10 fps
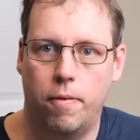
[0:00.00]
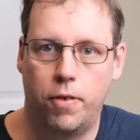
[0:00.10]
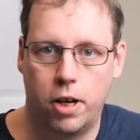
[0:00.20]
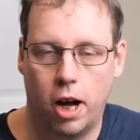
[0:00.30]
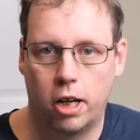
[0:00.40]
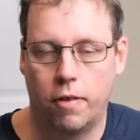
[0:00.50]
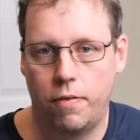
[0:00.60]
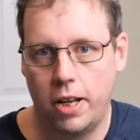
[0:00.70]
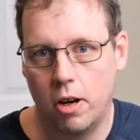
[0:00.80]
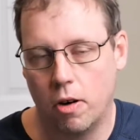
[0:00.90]

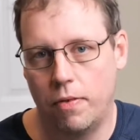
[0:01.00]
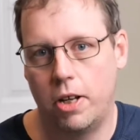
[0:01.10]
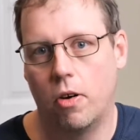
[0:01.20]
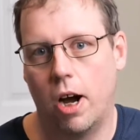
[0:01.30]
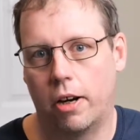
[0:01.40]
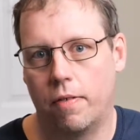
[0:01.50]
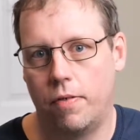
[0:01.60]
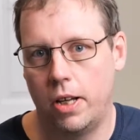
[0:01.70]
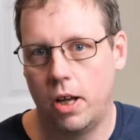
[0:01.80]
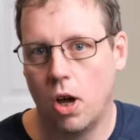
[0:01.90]
photography or
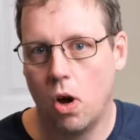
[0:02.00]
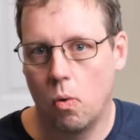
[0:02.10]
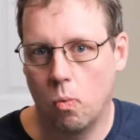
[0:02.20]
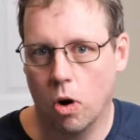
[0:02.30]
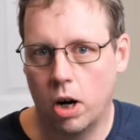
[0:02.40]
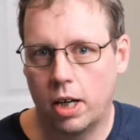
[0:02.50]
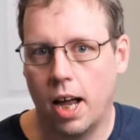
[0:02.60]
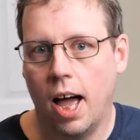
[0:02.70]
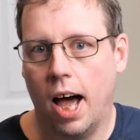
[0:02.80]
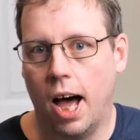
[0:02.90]
videography work,
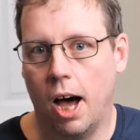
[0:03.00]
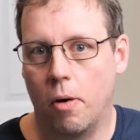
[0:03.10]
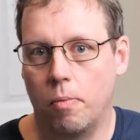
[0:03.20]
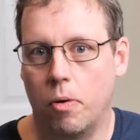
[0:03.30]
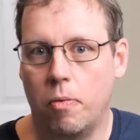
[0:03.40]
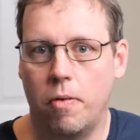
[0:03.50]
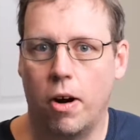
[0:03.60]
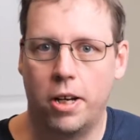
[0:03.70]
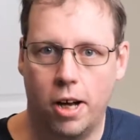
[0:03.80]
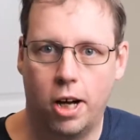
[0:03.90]
we've
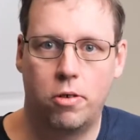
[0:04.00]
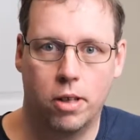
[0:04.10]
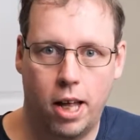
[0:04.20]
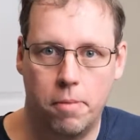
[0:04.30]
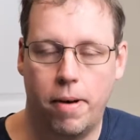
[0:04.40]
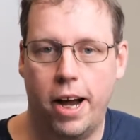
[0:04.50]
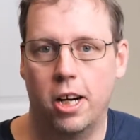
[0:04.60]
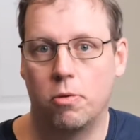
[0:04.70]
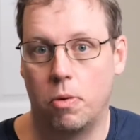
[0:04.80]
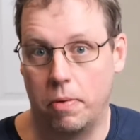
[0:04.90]
already talked to a lot of
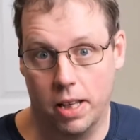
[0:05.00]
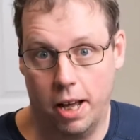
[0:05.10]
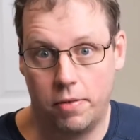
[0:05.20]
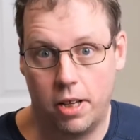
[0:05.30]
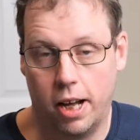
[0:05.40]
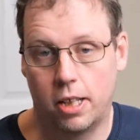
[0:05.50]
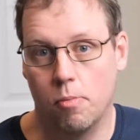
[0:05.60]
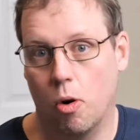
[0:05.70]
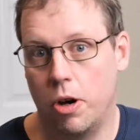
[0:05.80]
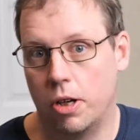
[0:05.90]
buyers. We would love to talk to
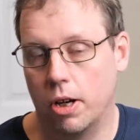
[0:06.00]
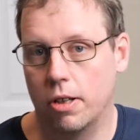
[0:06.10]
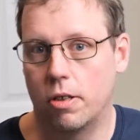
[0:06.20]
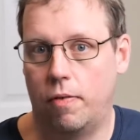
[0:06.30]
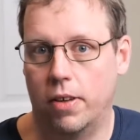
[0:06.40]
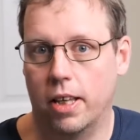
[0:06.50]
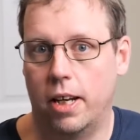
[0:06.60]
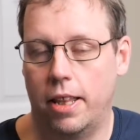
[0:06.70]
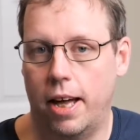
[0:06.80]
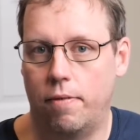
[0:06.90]
more. You can also fill
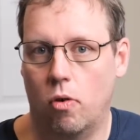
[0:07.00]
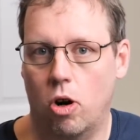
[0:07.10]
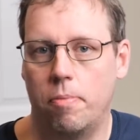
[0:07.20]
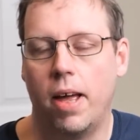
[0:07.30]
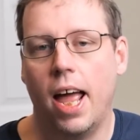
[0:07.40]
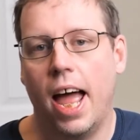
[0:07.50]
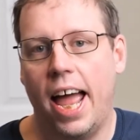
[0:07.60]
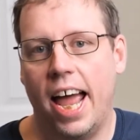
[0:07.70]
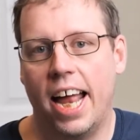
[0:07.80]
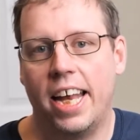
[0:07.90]
in on that form.
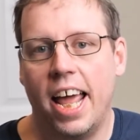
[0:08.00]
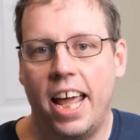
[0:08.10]
And